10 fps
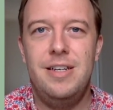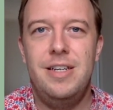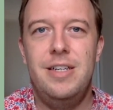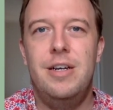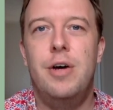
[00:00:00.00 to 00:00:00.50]

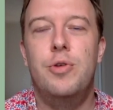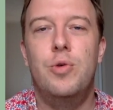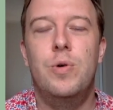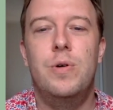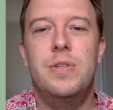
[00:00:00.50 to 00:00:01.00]
In other
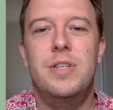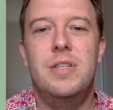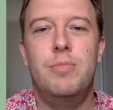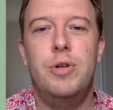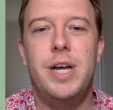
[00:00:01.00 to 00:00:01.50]
words, it's
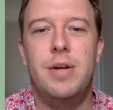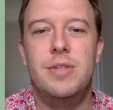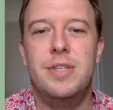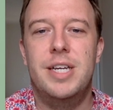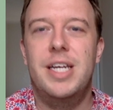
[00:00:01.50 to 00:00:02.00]

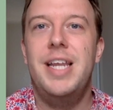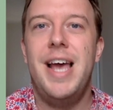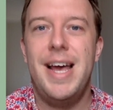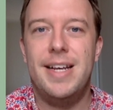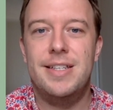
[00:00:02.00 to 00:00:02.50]
pronounced like an
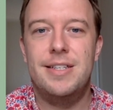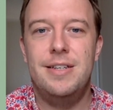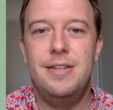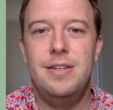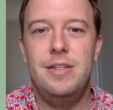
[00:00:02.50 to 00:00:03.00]
S.
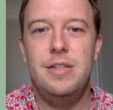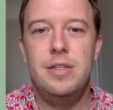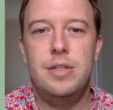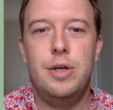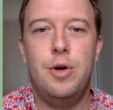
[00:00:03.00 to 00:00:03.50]

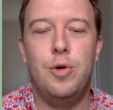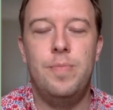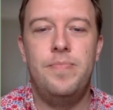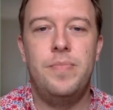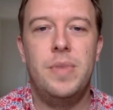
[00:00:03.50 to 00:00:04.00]
So,
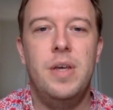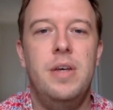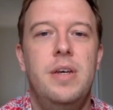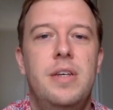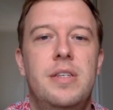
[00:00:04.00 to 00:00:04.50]

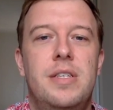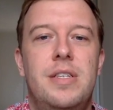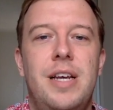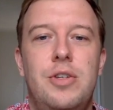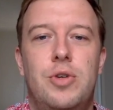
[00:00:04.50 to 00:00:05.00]

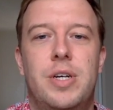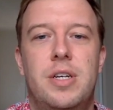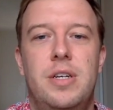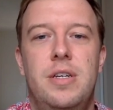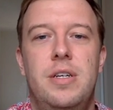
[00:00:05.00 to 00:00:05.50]

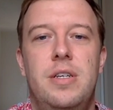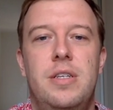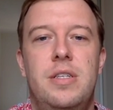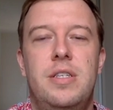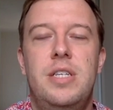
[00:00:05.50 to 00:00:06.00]
Cedric,
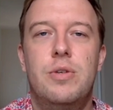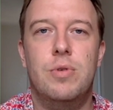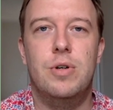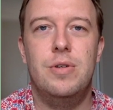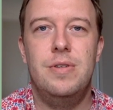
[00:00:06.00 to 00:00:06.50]

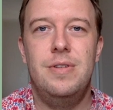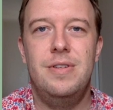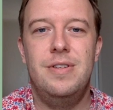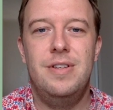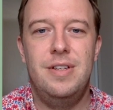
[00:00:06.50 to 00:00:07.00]
Cyril,
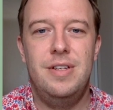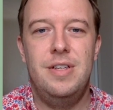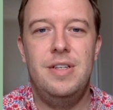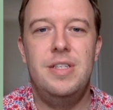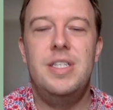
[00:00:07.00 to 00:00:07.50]

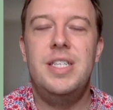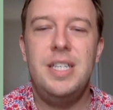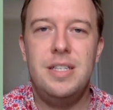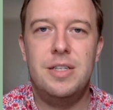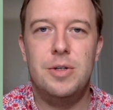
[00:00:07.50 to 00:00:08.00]

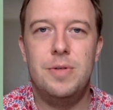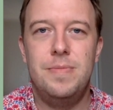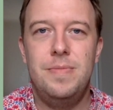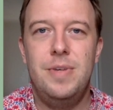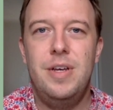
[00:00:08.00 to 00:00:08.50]
Cecil.
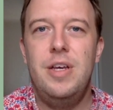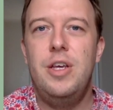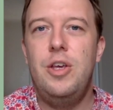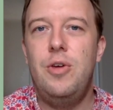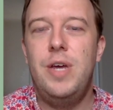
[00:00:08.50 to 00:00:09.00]

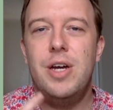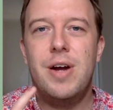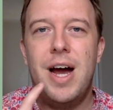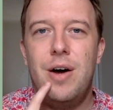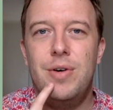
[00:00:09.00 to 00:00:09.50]
You hear
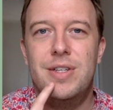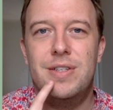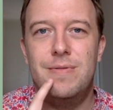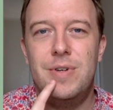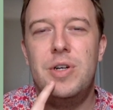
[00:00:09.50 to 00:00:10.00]
how it's
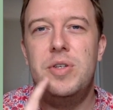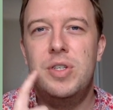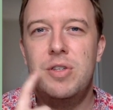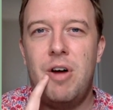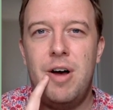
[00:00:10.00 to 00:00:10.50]
a very
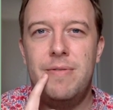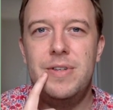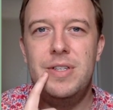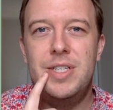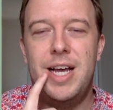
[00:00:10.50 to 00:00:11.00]

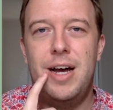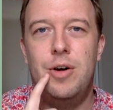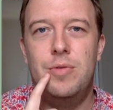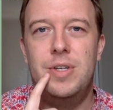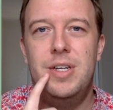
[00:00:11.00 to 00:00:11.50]
soft sound,